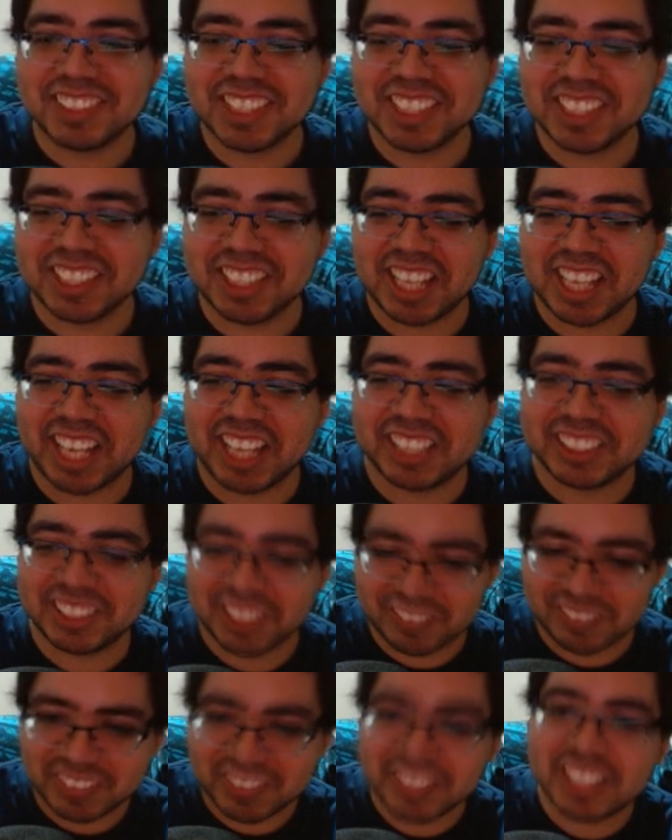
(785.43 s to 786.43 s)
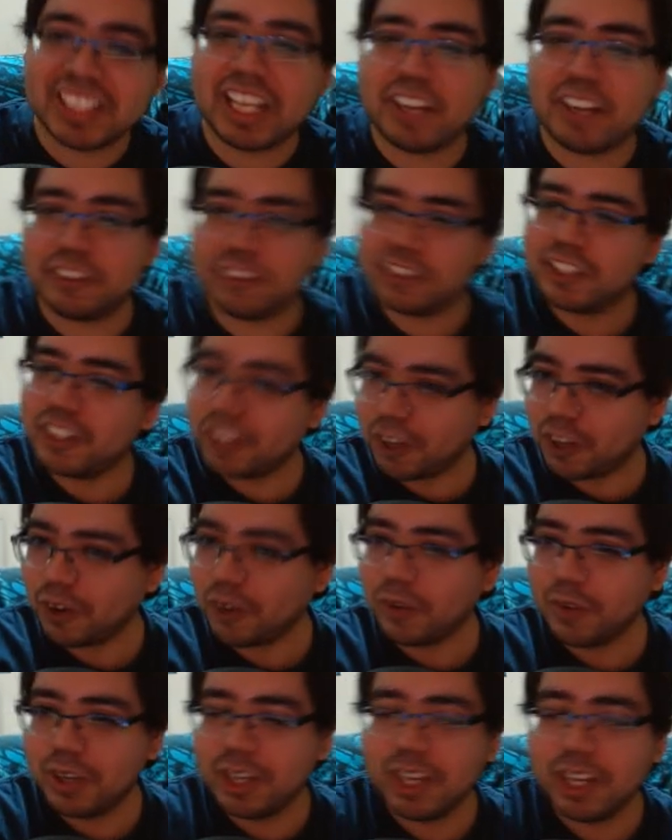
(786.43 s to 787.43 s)
And then he hangs up, and then now you can
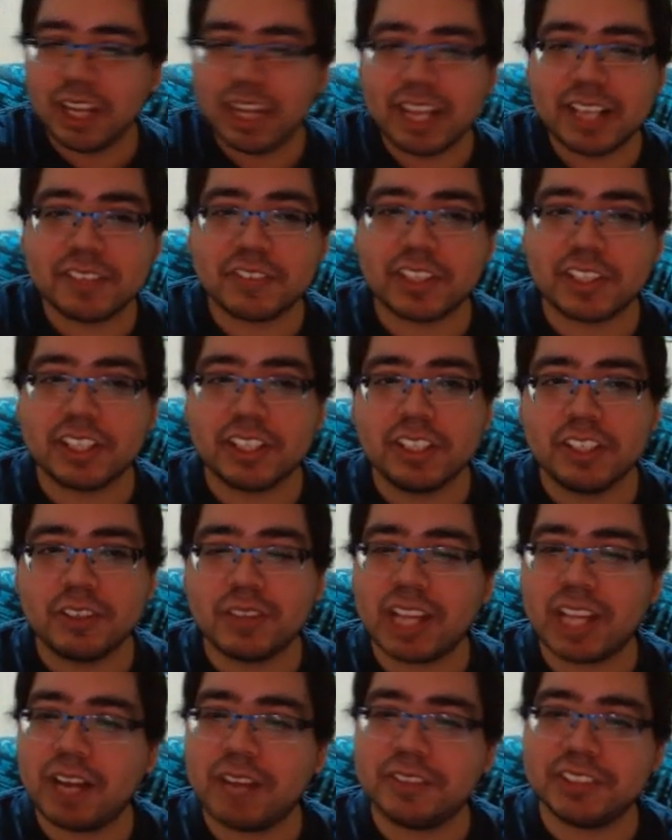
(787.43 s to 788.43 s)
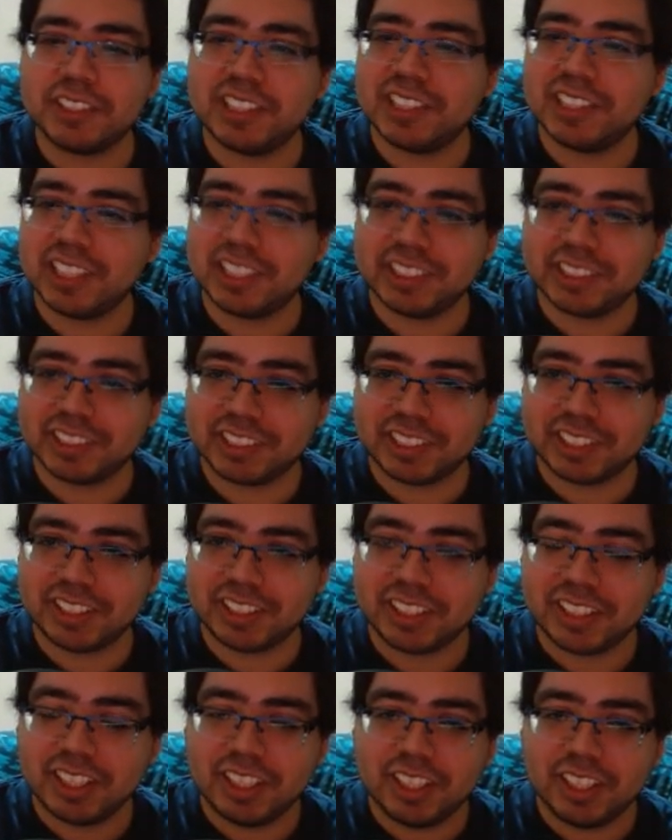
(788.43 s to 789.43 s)
go. And it's like, that was
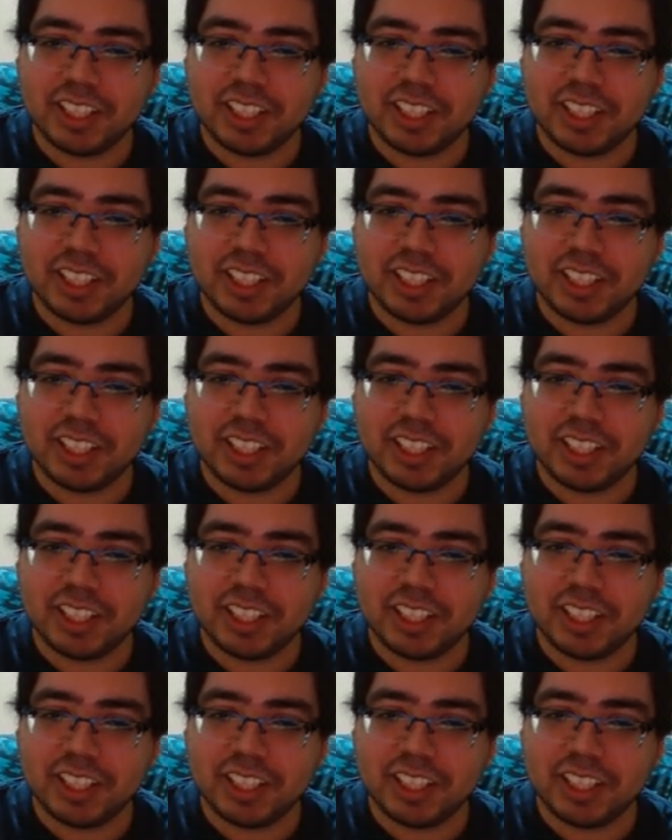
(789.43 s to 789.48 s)
unnecessary.